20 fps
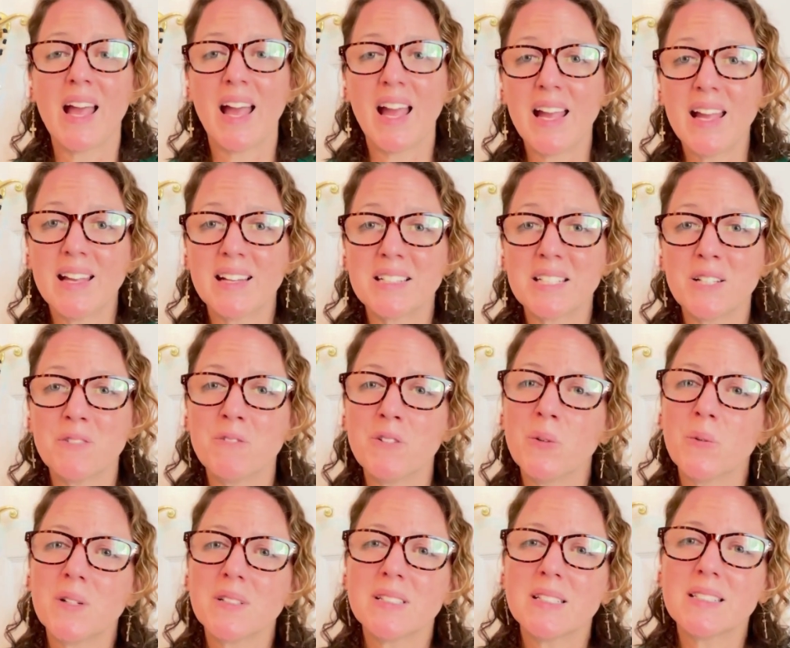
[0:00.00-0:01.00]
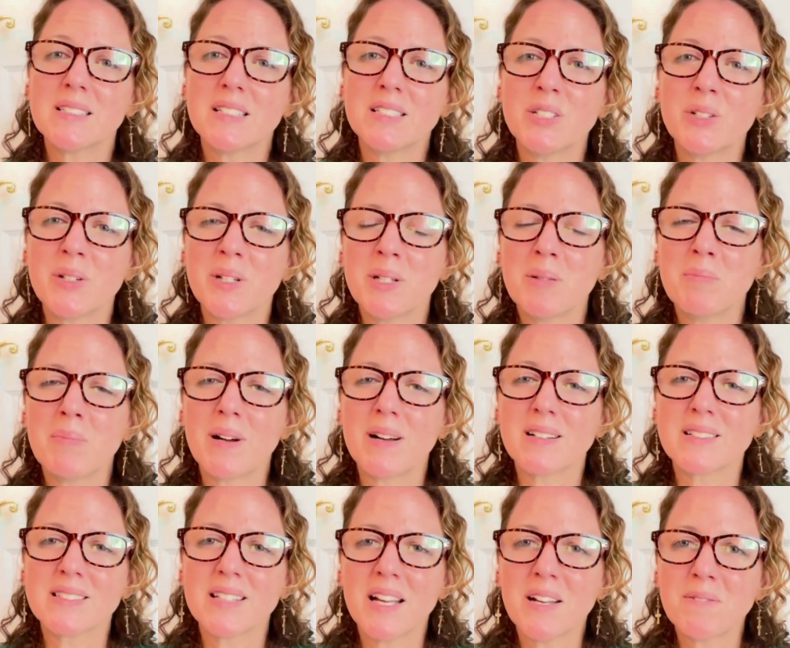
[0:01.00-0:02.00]
And if you want this in your
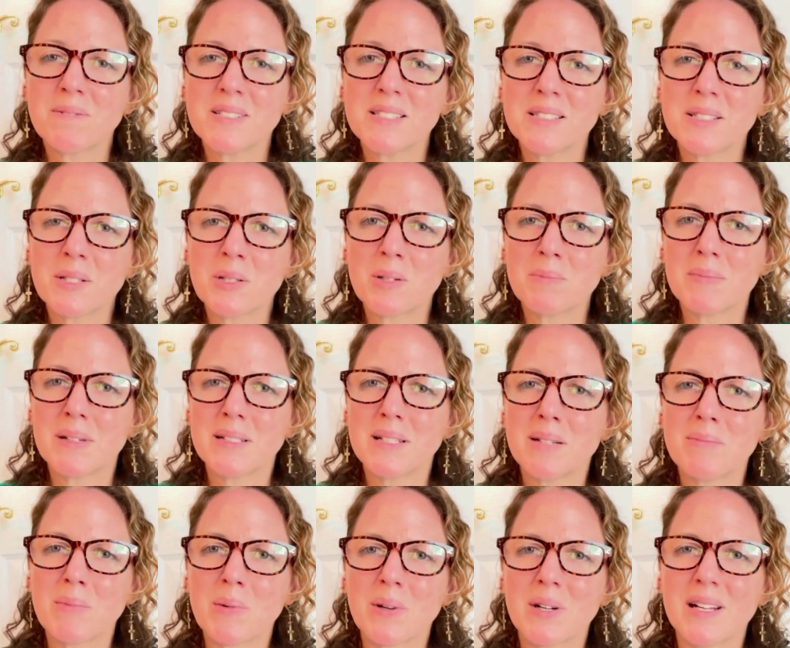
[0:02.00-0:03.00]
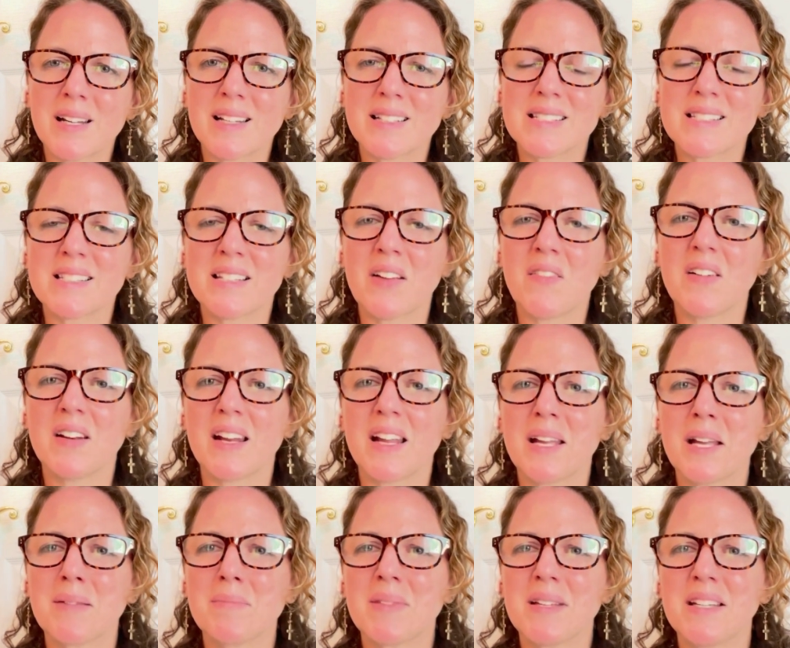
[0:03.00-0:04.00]
inbox every single Monday morning at 7
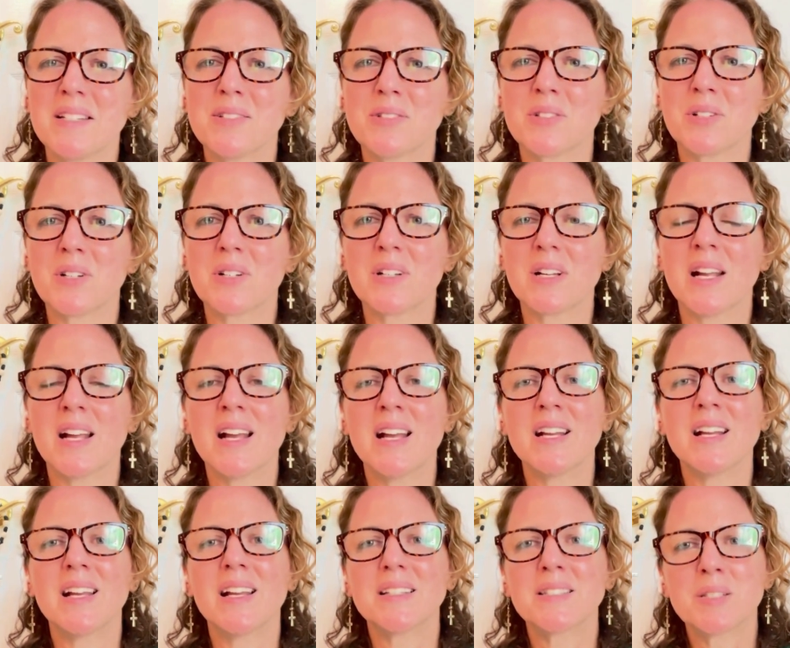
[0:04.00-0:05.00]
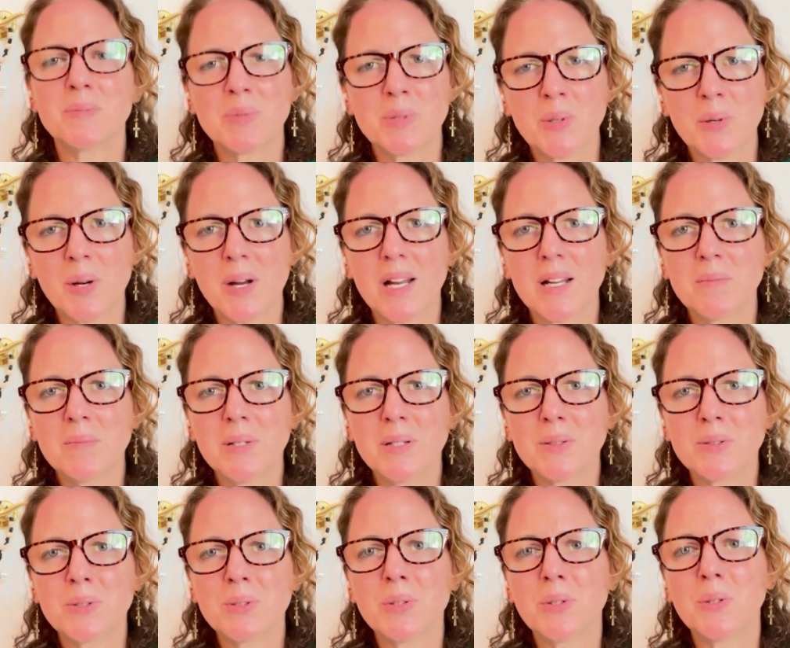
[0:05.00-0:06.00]
a.m. Eastern, subscribe
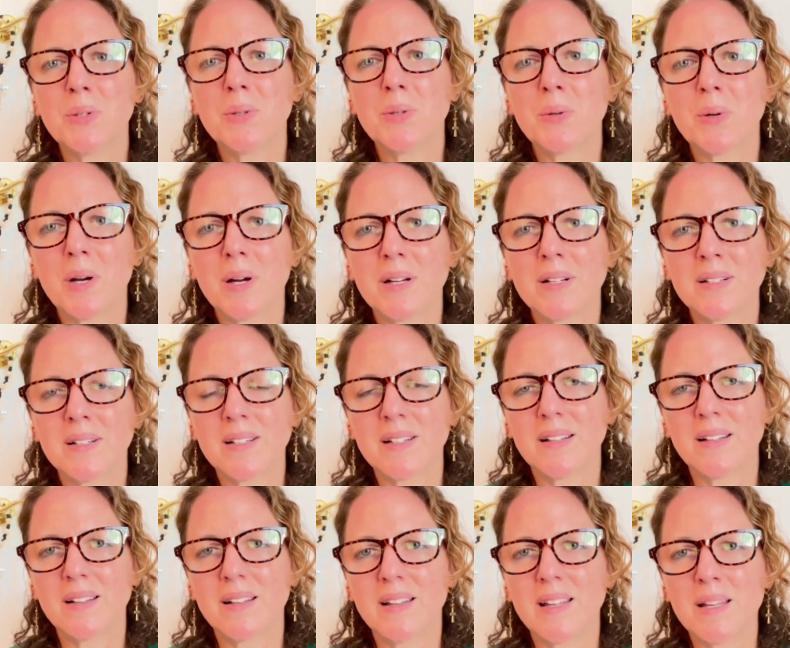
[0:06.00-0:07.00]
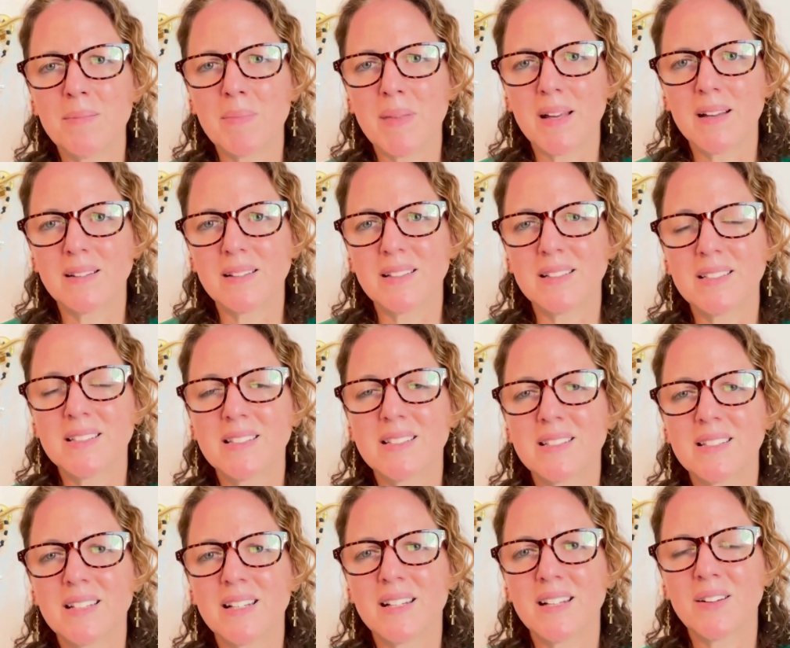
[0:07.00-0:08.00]
to our email
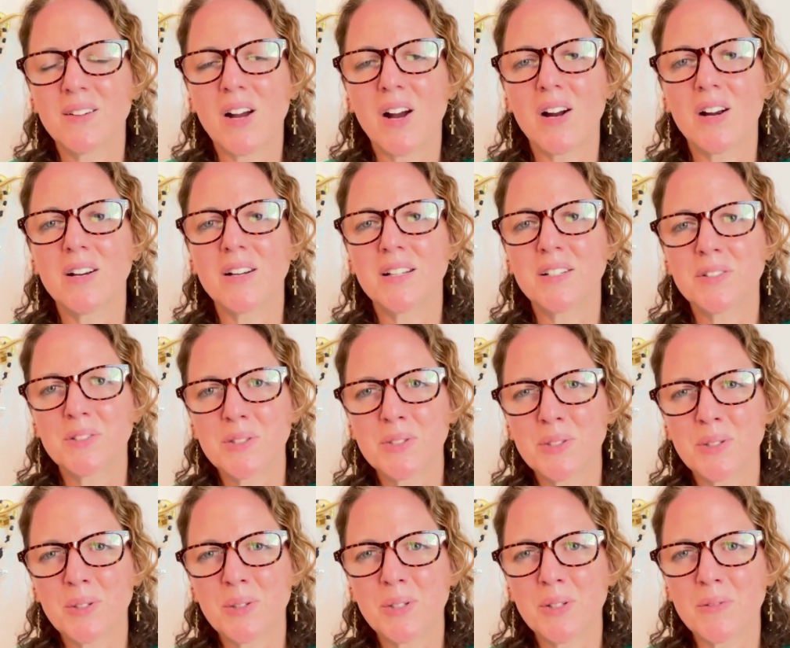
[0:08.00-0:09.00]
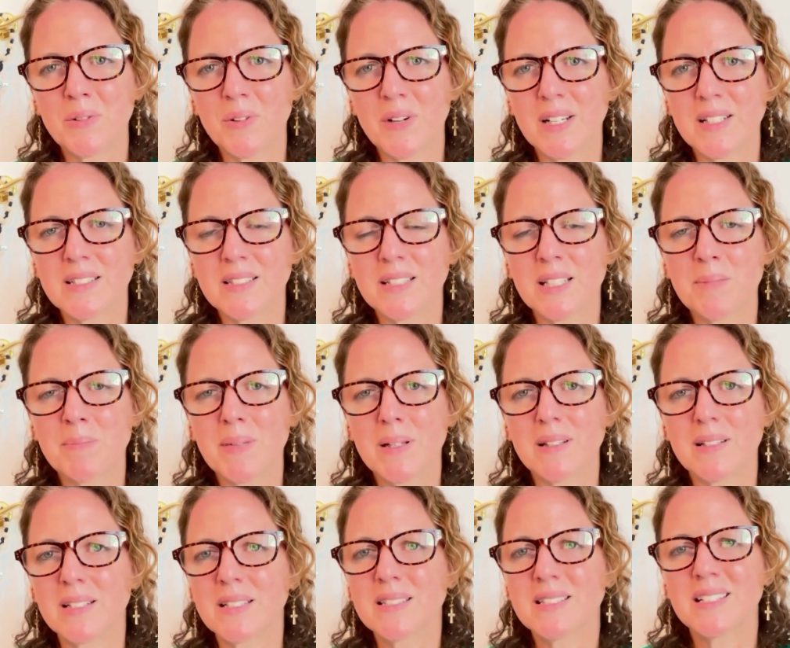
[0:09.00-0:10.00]
list, our Inner Circle of Grace email
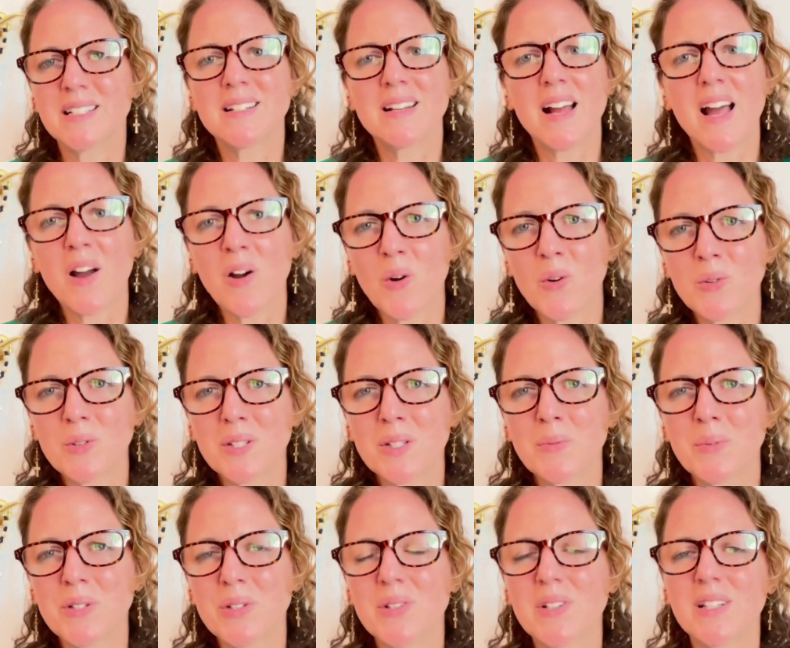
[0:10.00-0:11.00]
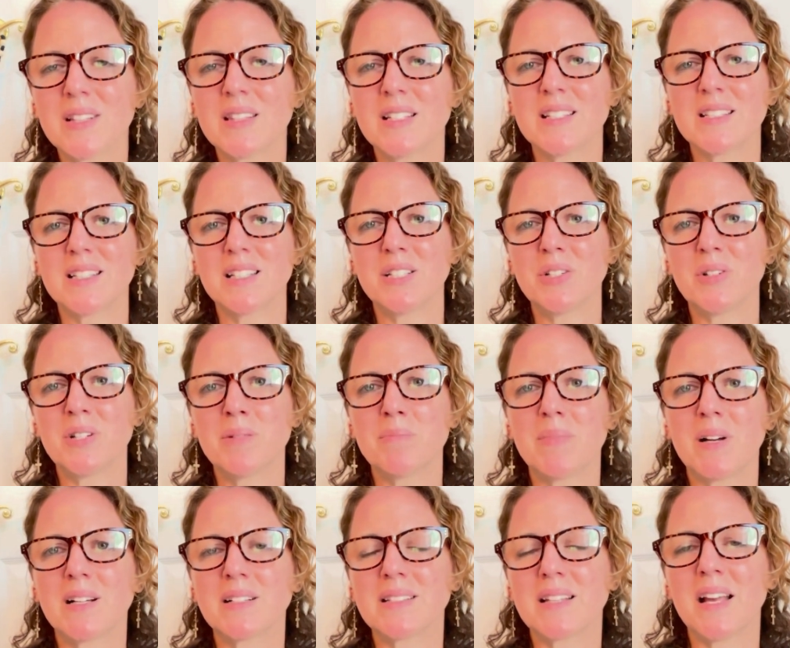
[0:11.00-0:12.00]
list. And not only will you get this in your
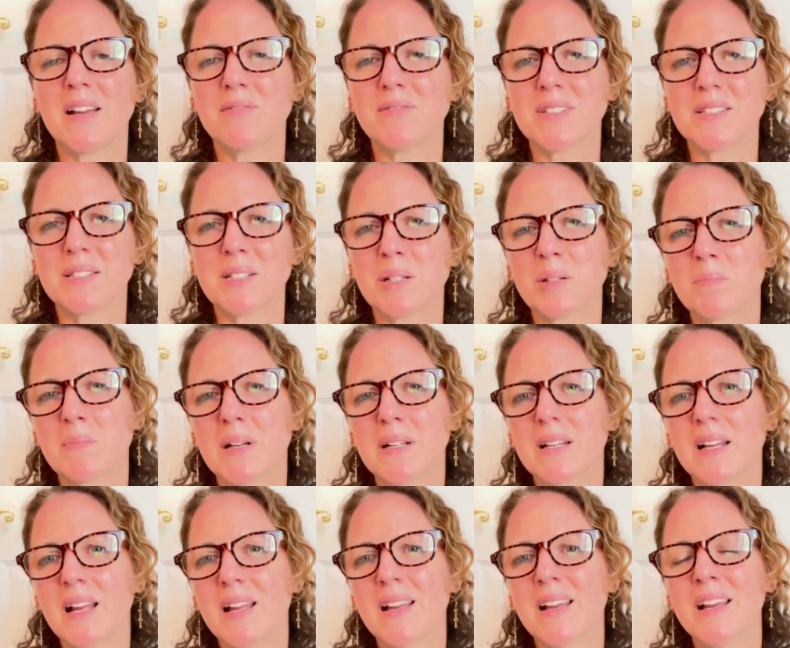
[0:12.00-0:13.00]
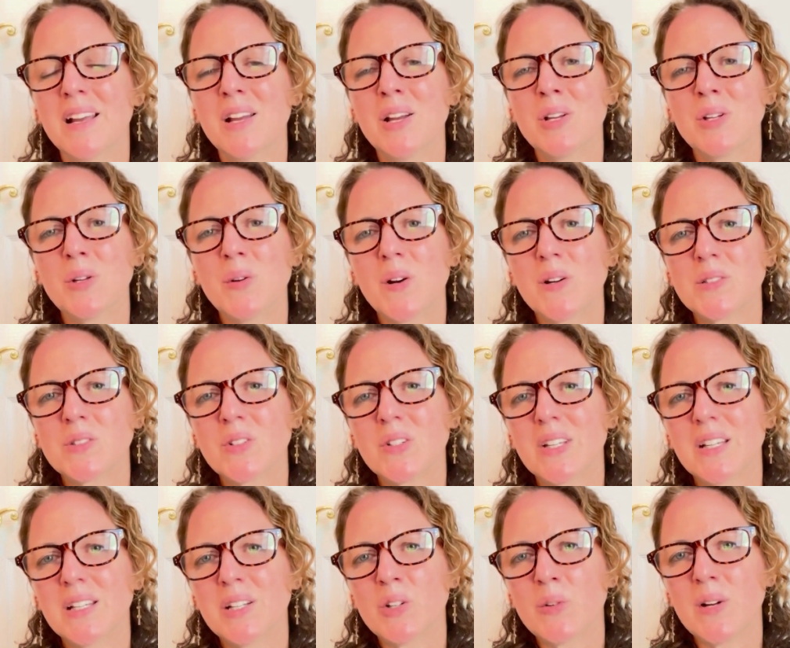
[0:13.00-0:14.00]
inbox every single Monday, you also
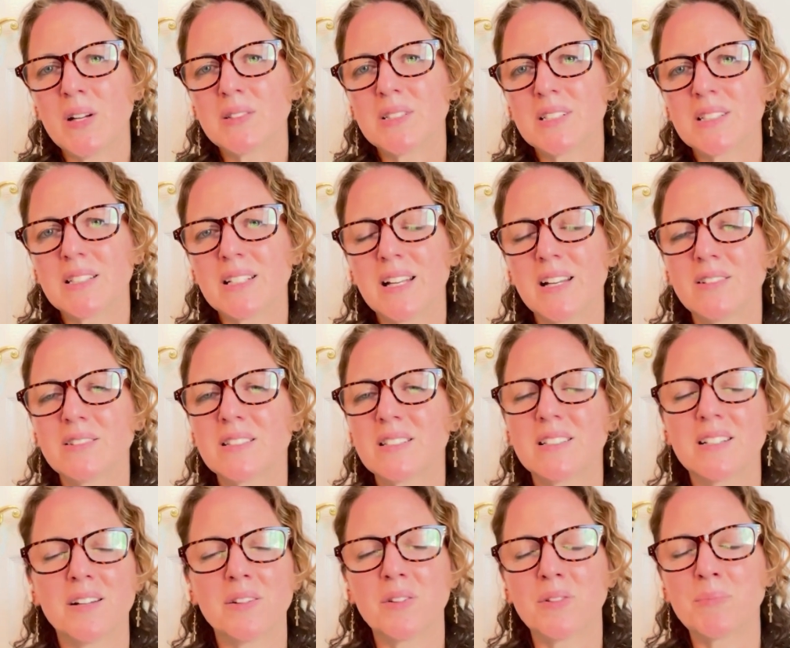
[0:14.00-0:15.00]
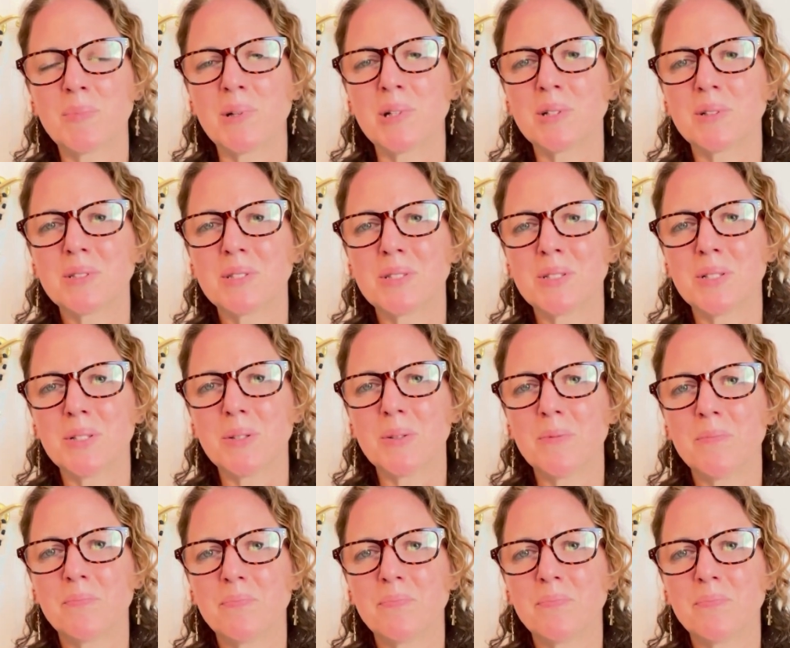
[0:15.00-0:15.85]
get year-round discounts and other perks too.